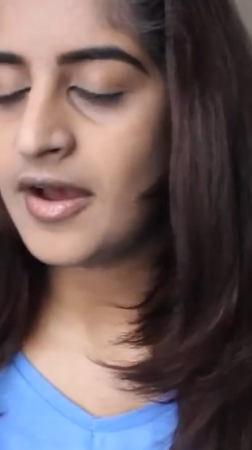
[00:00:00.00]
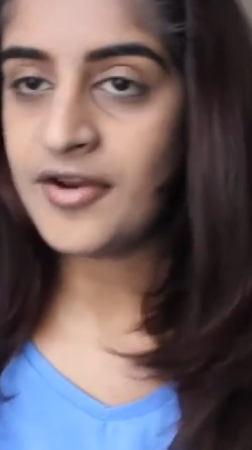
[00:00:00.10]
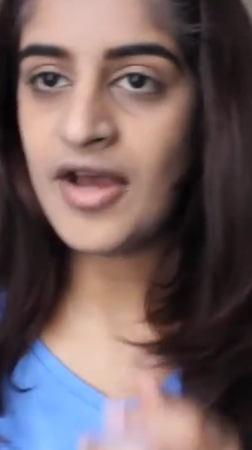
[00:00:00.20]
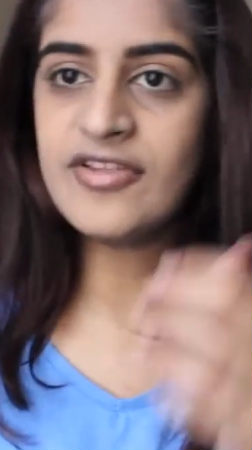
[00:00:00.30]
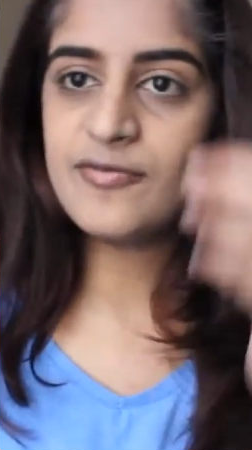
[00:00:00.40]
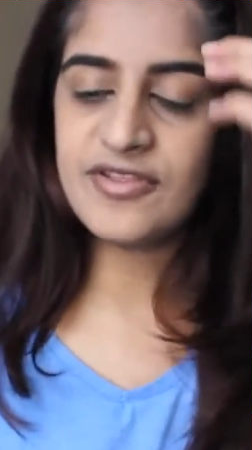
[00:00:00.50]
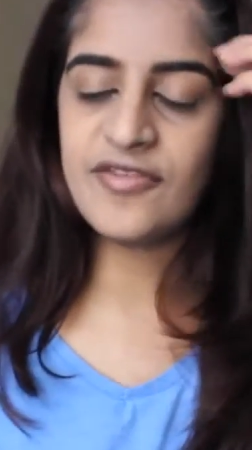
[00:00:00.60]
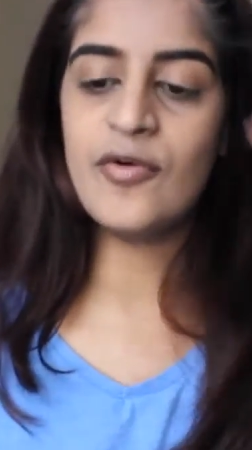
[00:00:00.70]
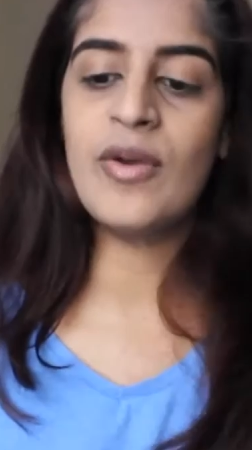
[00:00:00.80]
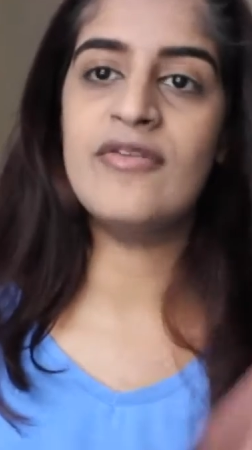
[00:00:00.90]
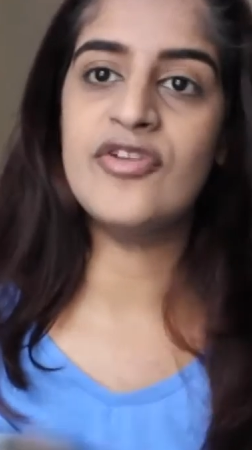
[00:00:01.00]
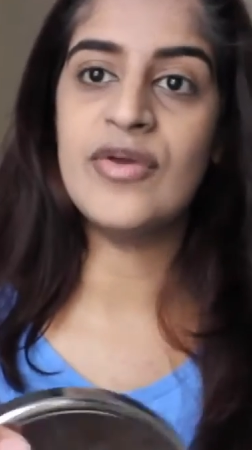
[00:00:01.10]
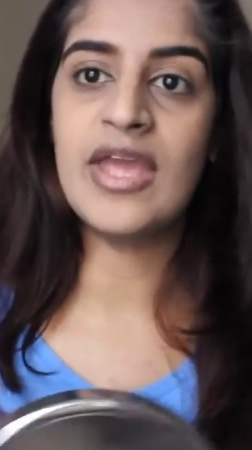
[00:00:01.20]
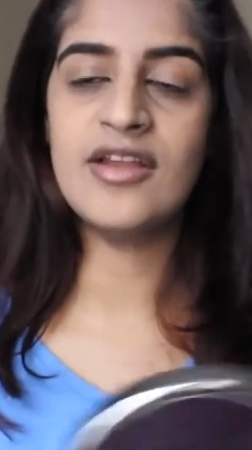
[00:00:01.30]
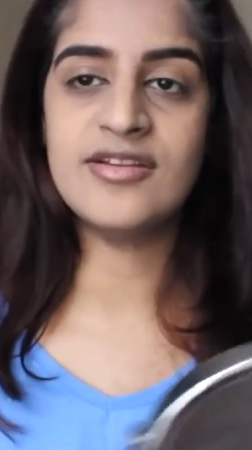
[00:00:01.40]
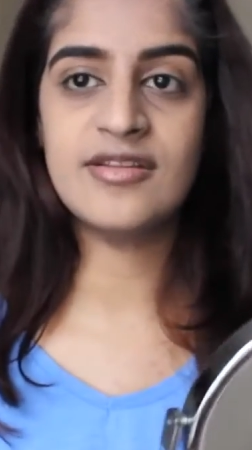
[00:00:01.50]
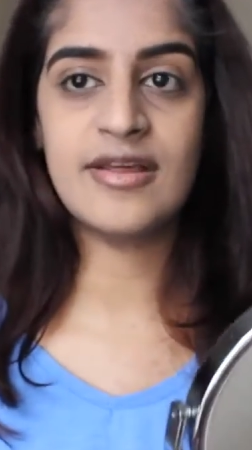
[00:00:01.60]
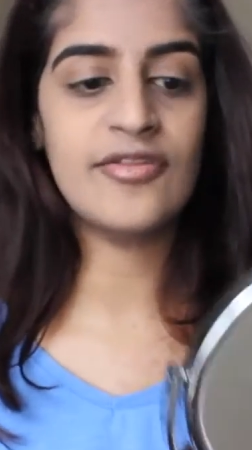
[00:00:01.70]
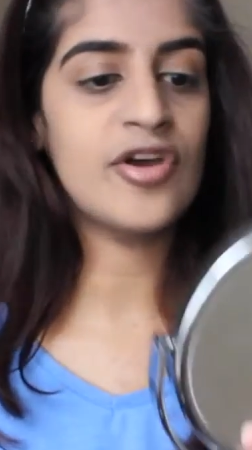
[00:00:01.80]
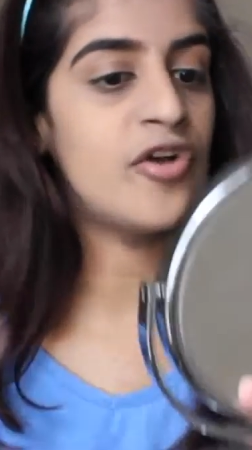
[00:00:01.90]
don't have a specific way of doing it, I just
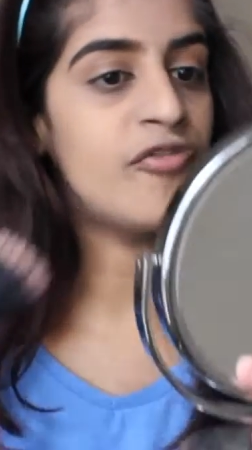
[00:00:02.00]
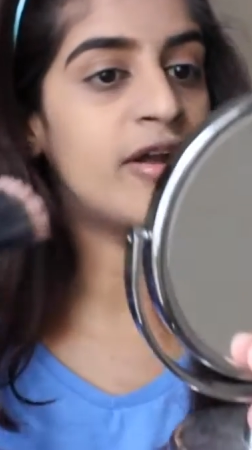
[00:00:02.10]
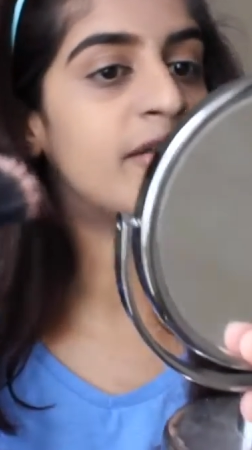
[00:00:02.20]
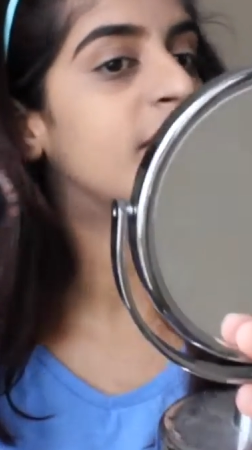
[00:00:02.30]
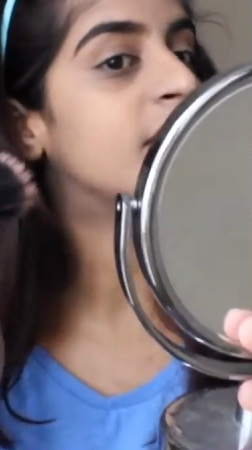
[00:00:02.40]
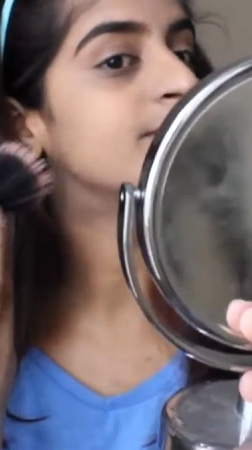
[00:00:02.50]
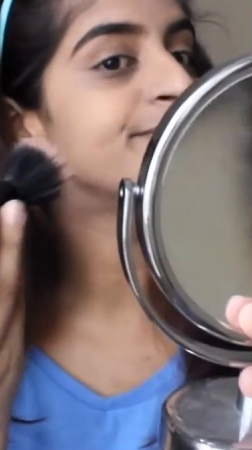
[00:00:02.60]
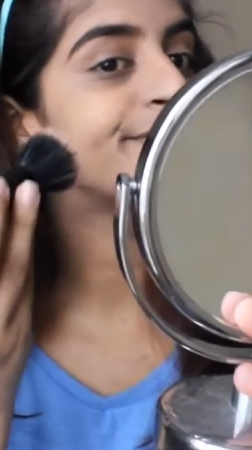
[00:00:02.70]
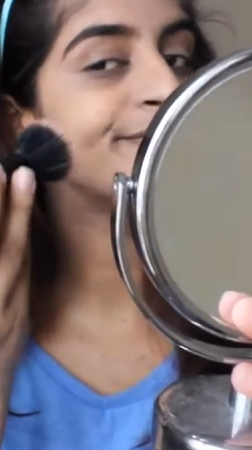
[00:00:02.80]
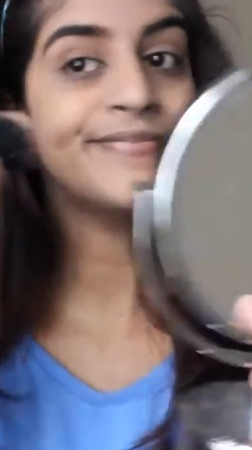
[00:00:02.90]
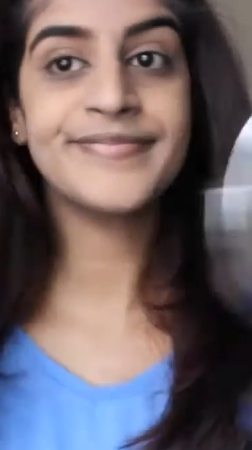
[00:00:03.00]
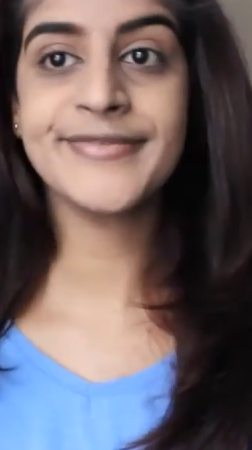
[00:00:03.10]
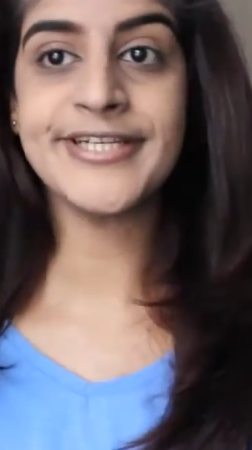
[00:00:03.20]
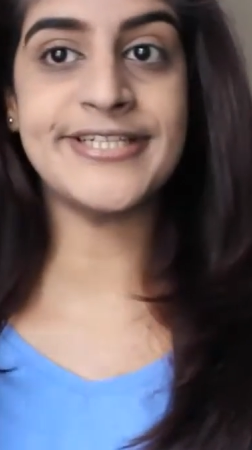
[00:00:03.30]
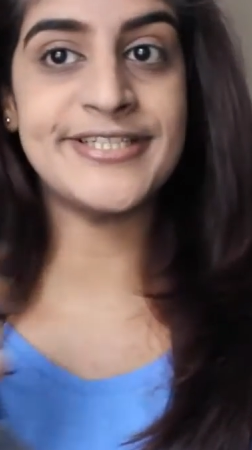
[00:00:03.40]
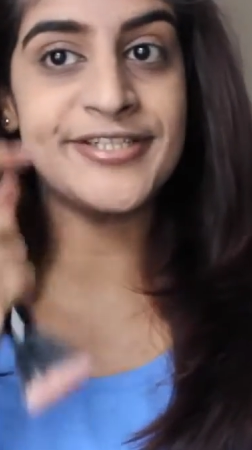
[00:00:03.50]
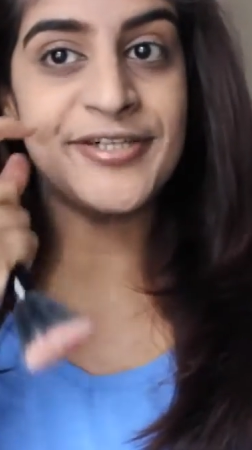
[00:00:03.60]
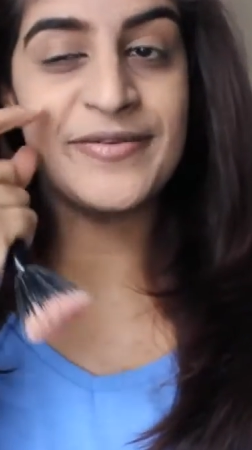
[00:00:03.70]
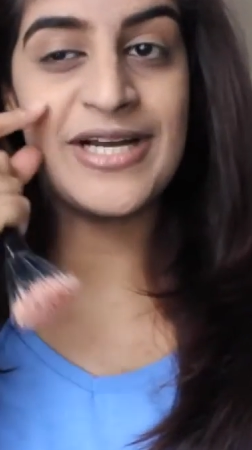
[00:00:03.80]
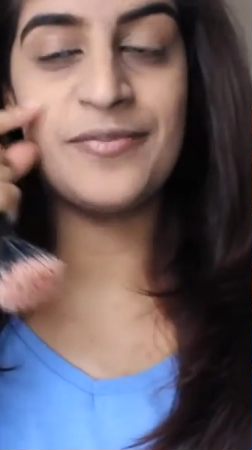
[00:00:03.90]
get the colour on and then kind of
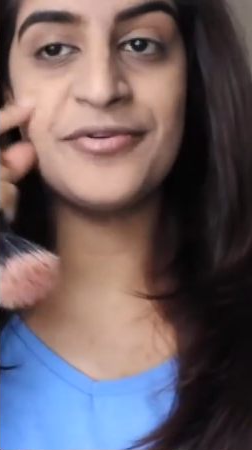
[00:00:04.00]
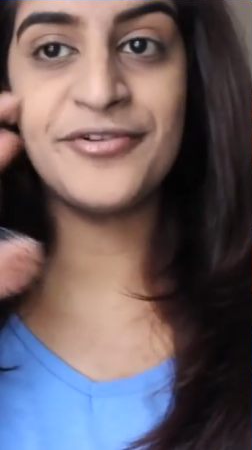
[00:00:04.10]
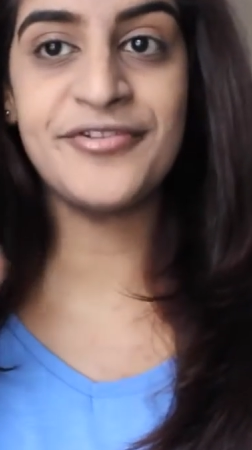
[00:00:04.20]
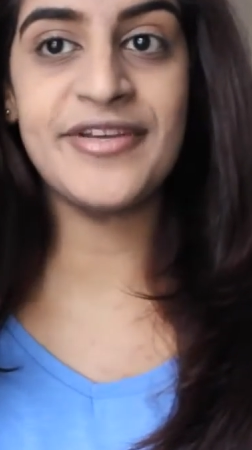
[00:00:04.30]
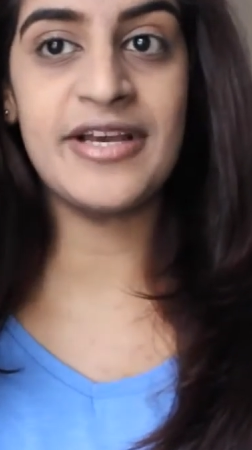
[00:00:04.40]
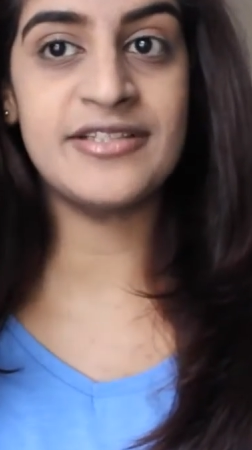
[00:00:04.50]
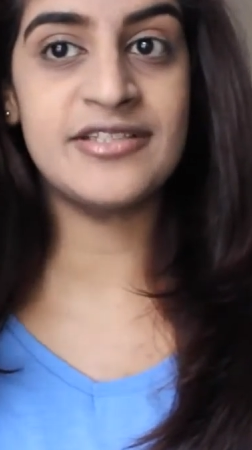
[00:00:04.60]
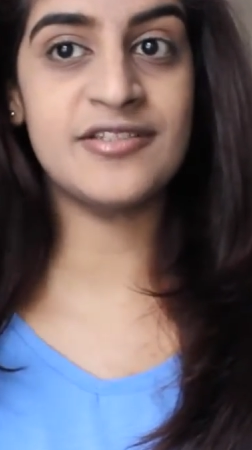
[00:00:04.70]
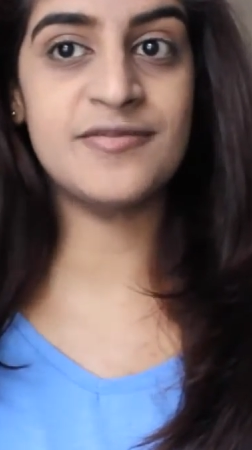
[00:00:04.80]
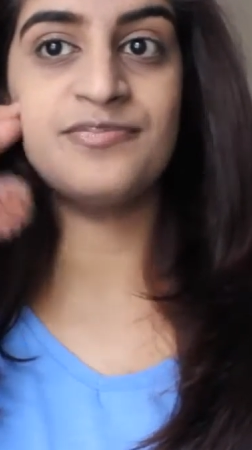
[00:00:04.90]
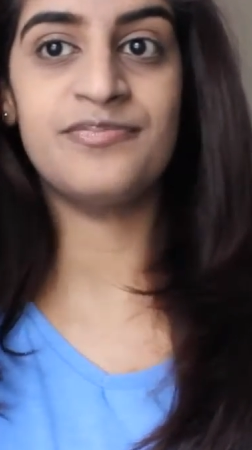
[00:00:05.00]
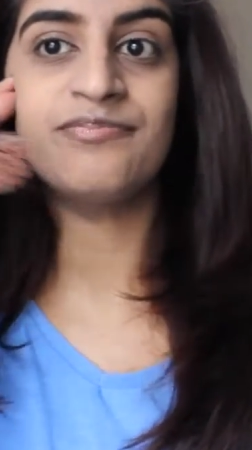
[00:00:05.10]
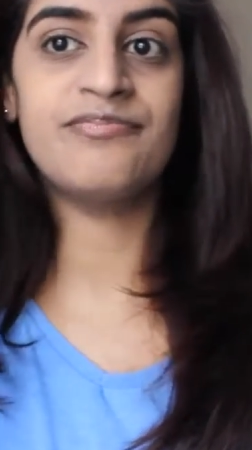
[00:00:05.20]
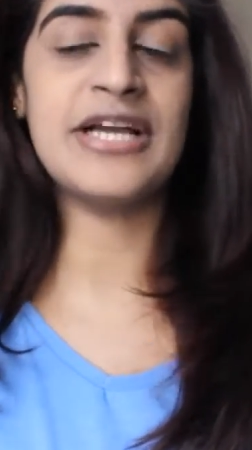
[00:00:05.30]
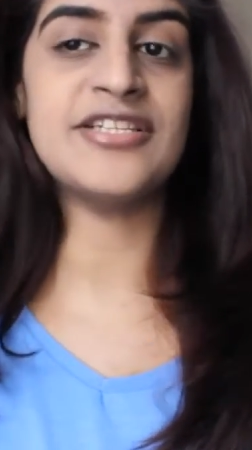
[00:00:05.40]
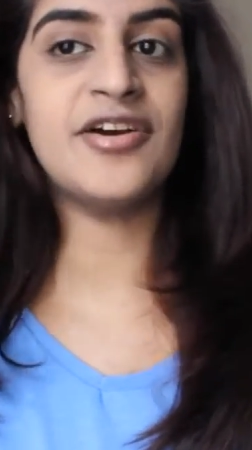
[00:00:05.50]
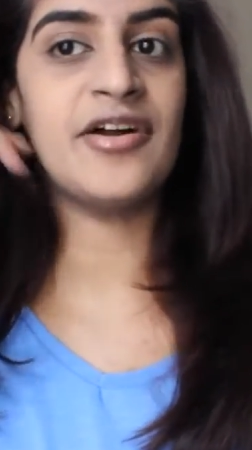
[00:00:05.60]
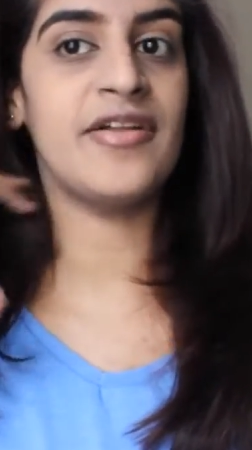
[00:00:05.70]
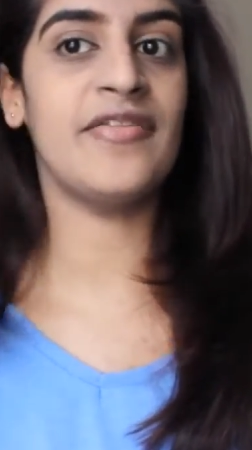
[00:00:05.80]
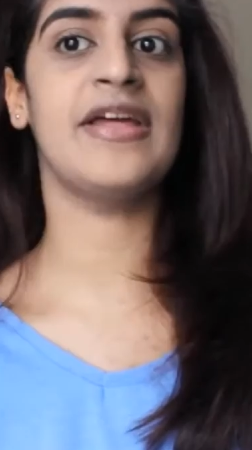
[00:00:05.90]
show my apples and just pat it
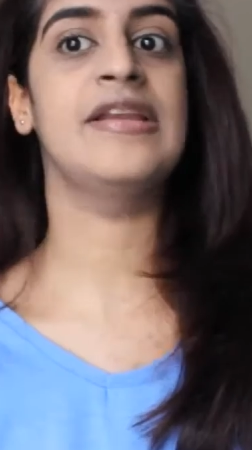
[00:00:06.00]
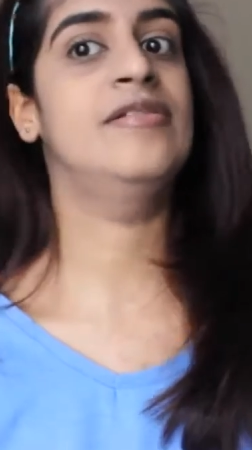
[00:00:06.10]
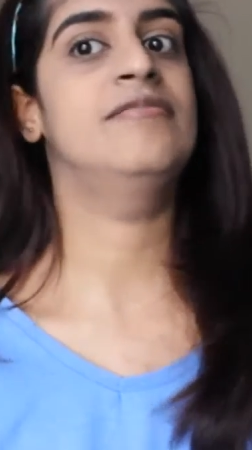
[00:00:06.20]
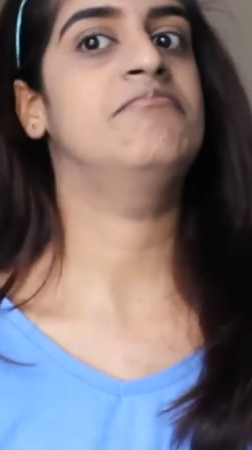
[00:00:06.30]
on, and then